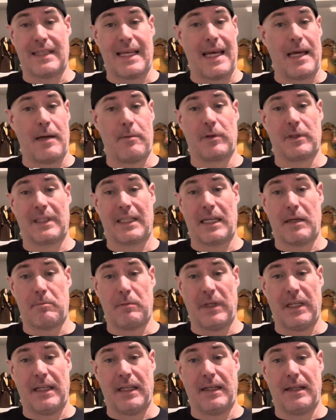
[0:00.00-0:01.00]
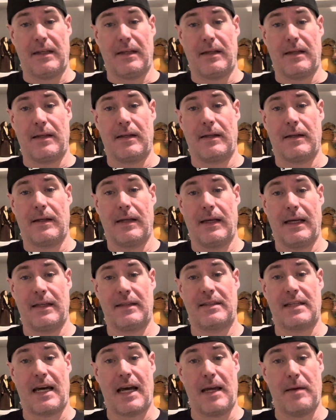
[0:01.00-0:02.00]
able to get me in
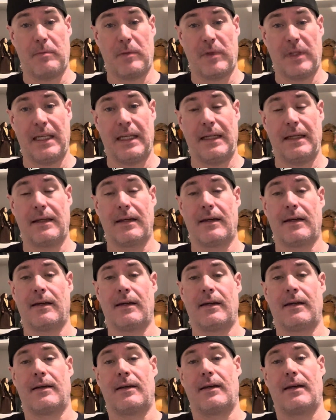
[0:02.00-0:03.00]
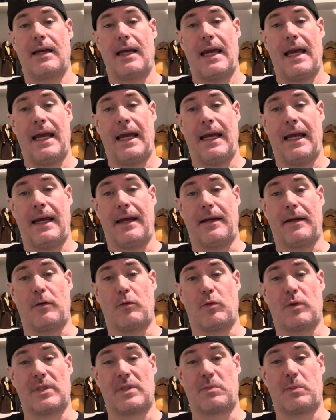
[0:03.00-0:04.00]
timely
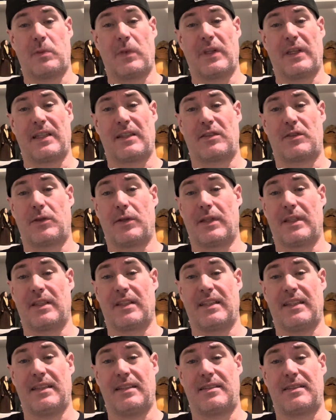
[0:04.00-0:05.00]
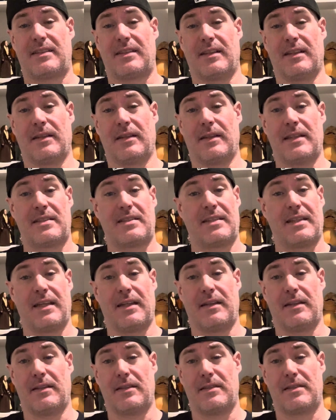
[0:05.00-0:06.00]
and was willing to at least
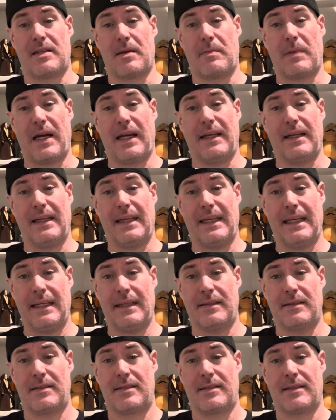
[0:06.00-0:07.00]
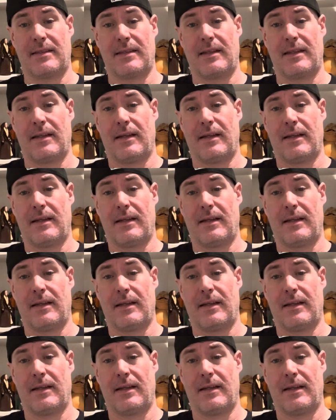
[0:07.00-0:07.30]
listen to my needs,